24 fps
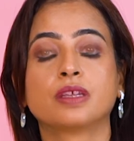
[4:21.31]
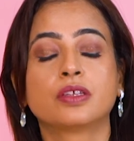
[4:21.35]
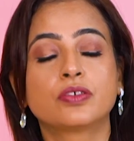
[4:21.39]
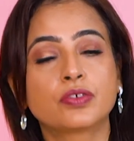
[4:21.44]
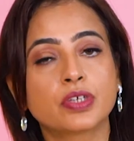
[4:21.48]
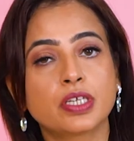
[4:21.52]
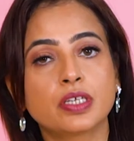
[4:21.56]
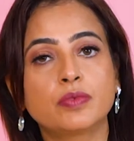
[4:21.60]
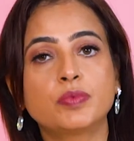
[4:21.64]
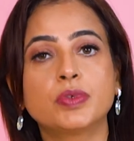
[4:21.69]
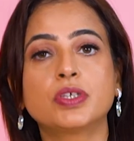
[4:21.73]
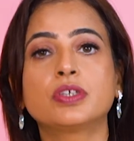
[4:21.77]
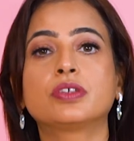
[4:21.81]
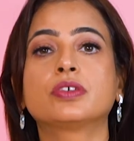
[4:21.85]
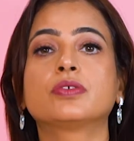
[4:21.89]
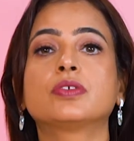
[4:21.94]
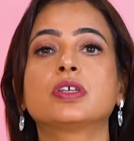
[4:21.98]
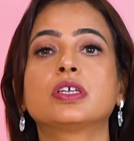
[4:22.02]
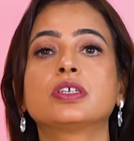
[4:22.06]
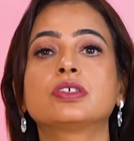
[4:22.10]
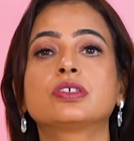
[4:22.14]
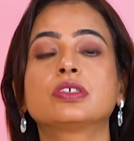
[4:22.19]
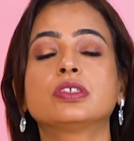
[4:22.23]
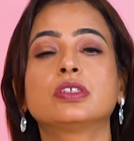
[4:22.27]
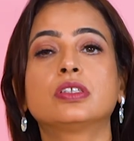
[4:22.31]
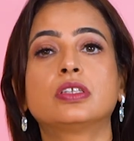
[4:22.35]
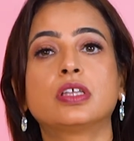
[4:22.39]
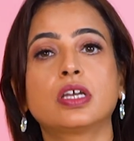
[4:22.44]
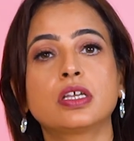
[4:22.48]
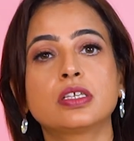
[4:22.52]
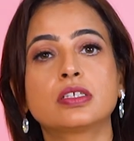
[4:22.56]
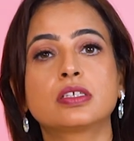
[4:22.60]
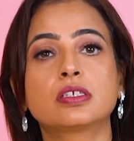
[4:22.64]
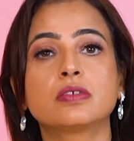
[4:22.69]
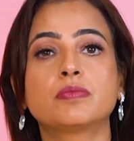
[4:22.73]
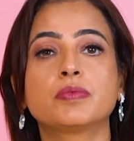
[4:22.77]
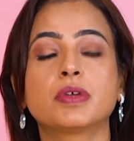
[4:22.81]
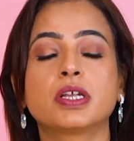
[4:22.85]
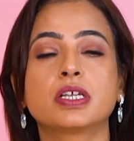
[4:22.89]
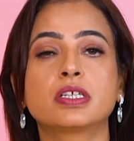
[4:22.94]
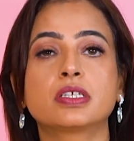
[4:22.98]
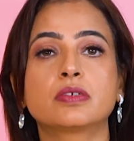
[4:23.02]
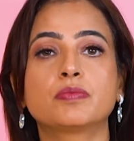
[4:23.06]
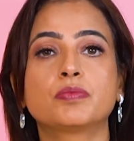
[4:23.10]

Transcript: Treatment duration thus depends